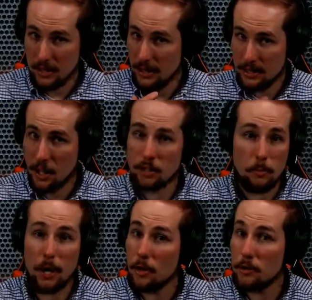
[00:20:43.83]
it talks
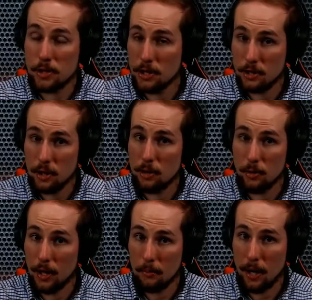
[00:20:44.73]
about other sins too
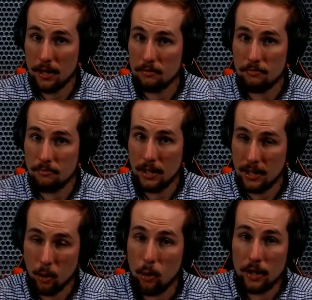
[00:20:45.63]
and i'm not
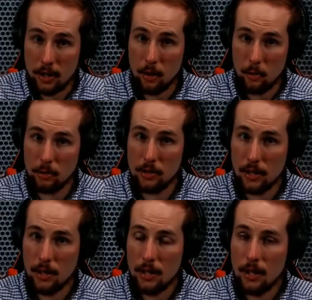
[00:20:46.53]
ignoring those
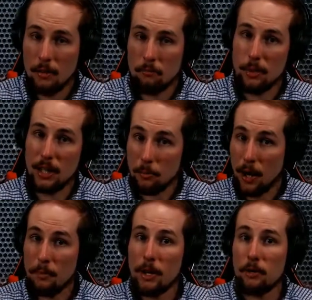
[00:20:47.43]
but it
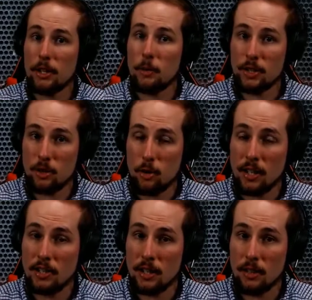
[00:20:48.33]
primarily was
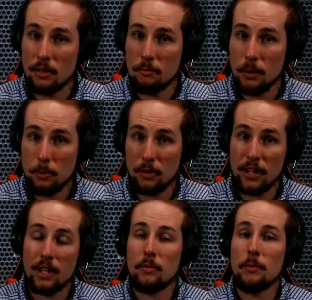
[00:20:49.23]
addressing people
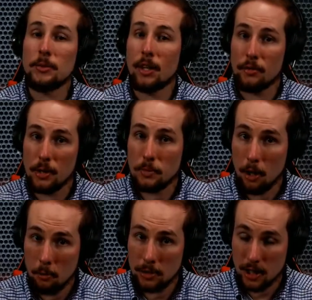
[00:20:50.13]
that give themselves up to
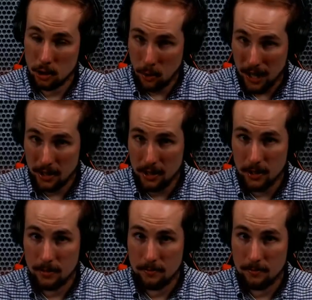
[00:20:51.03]
homosexuality